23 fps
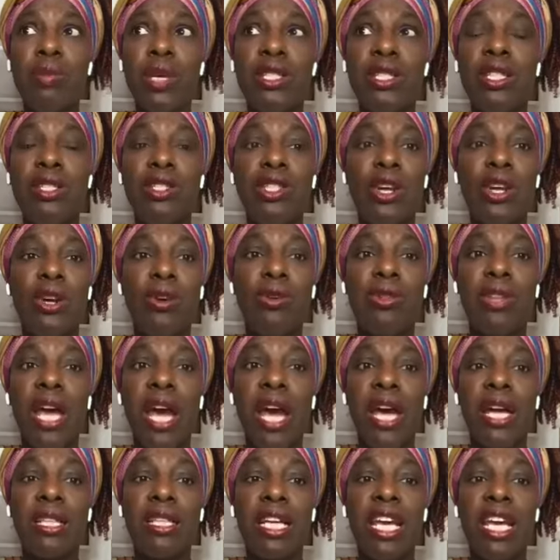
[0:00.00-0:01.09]
women to know
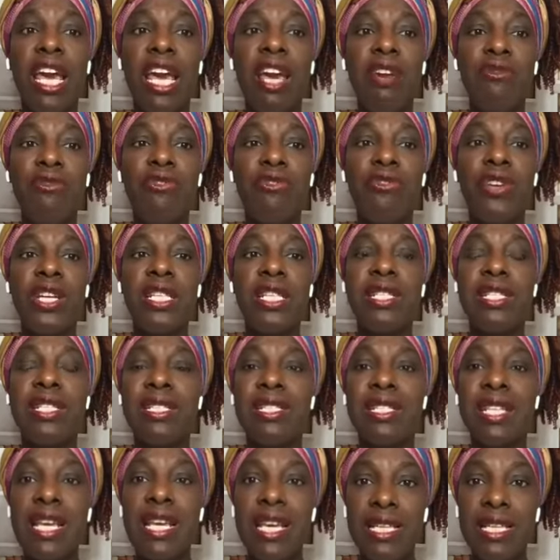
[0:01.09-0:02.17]
that every
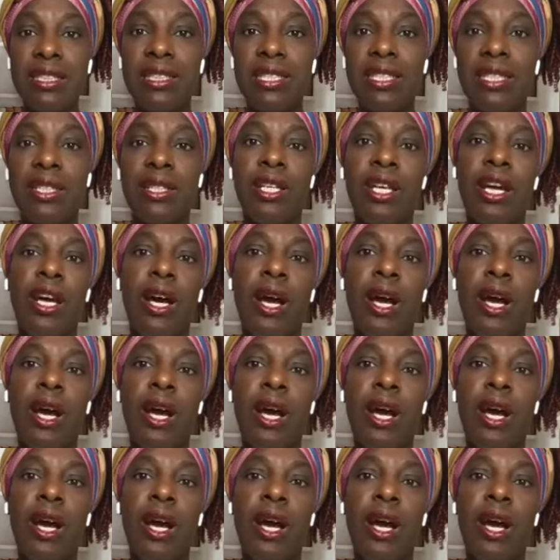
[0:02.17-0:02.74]
seat